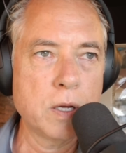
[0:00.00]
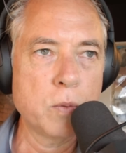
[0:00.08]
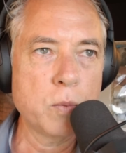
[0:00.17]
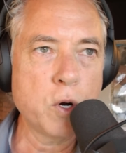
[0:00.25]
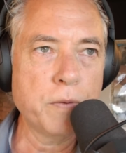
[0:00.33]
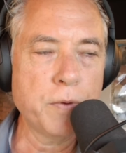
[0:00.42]

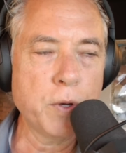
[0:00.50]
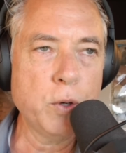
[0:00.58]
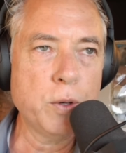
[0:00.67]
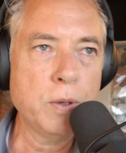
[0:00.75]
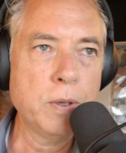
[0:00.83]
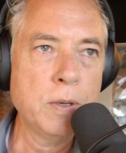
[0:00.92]

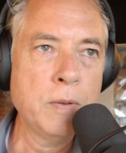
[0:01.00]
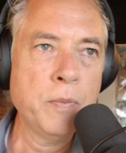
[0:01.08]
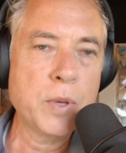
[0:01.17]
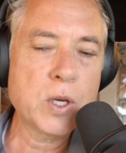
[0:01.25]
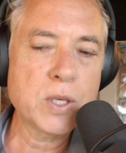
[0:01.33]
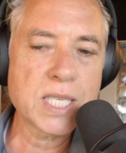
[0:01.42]
worldview
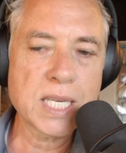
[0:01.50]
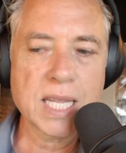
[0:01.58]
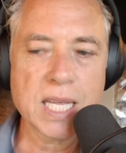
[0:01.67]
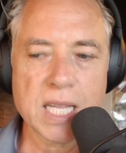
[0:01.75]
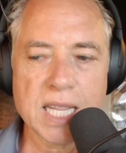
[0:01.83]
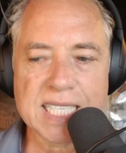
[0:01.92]
because
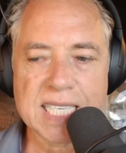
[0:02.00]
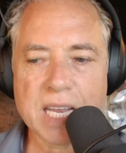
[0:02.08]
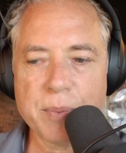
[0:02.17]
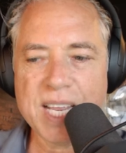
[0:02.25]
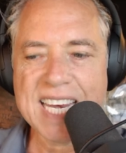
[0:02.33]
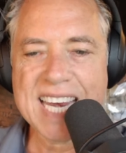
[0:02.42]
there's going
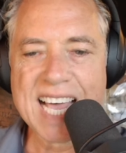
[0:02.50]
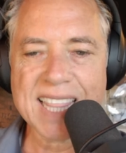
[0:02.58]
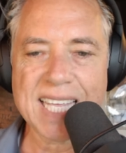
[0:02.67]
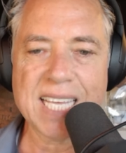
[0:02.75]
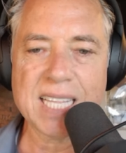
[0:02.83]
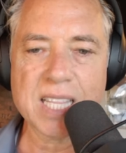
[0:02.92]
to be
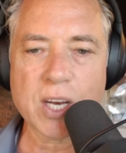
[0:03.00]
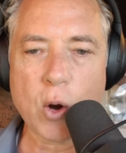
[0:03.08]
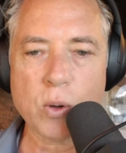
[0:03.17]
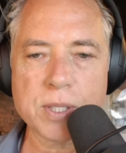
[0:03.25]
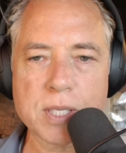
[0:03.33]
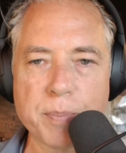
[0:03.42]
nothing that
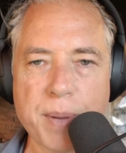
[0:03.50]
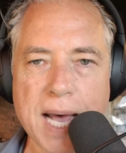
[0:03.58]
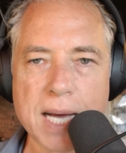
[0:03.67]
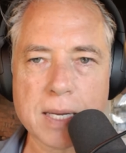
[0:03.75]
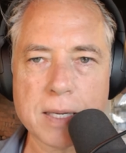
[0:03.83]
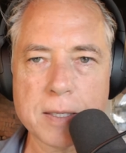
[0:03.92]
holds them
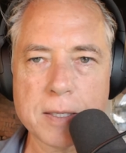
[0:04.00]
back.